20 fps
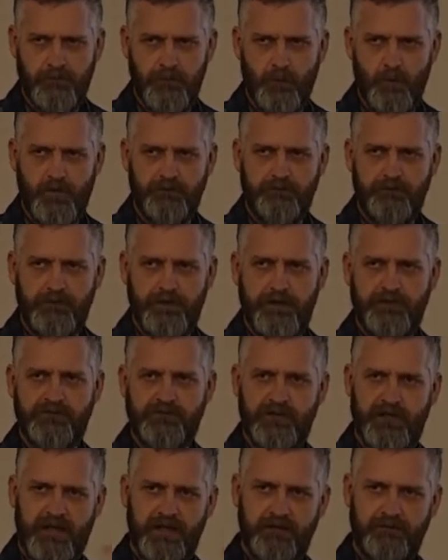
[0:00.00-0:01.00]
one
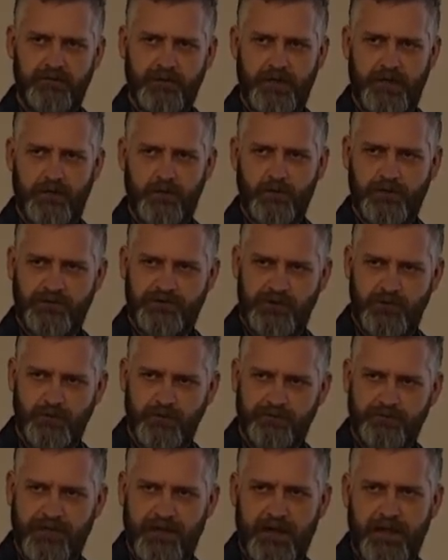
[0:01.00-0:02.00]
flesh kind of language,
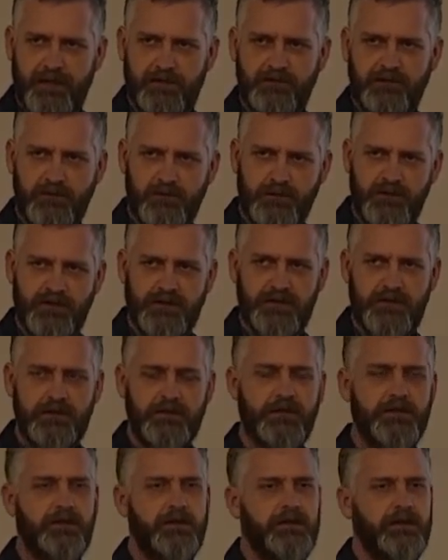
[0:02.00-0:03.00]
unified, unity,
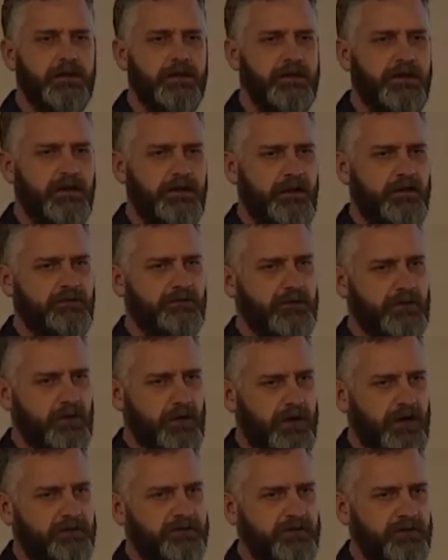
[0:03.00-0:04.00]
connects to
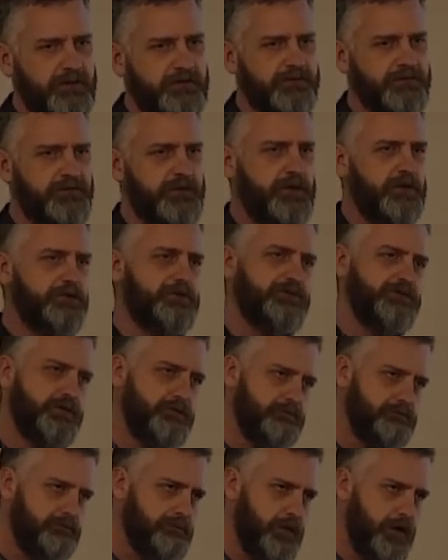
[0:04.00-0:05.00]
Christ and his church,
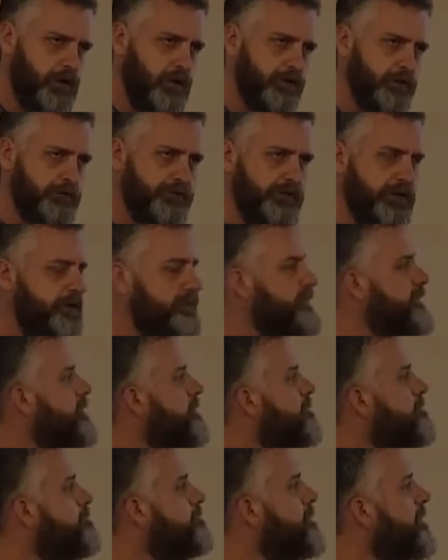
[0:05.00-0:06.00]
all those
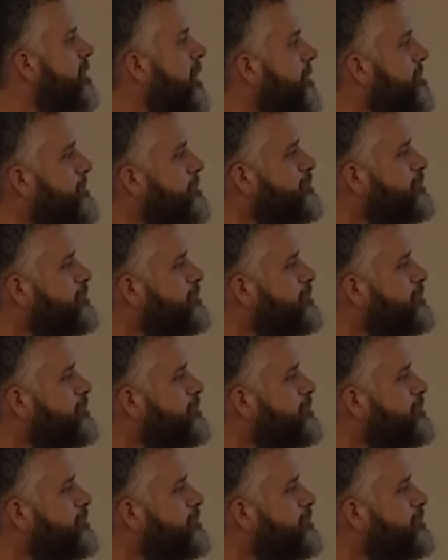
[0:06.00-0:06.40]
things.